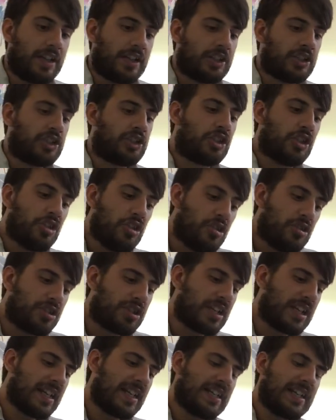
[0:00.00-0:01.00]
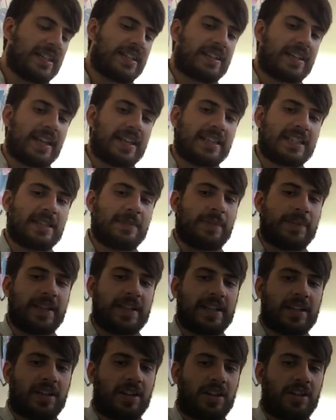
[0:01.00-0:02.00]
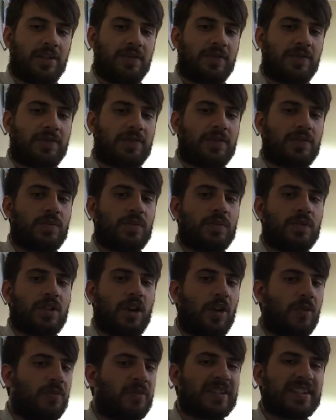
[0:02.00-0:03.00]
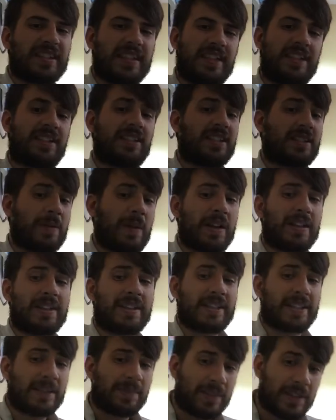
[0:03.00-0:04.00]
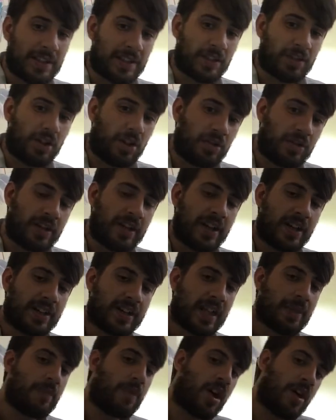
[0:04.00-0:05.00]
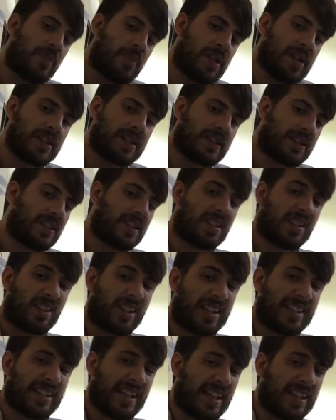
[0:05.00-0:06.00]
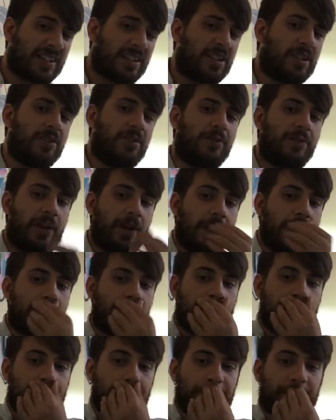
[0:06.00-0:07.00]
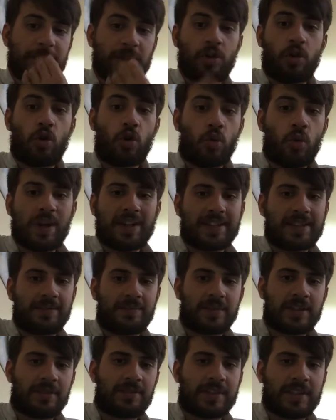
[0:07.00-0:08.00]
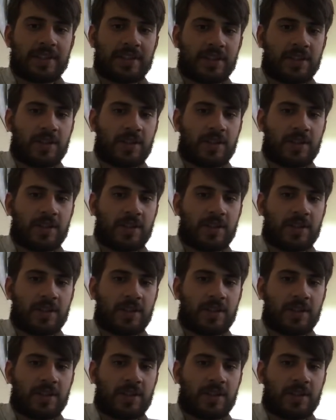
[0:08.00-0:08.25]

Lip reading: usually these tend to be kind of conversations about discipline and conduct. They might be a slight telling off, but not always. Sometimes it's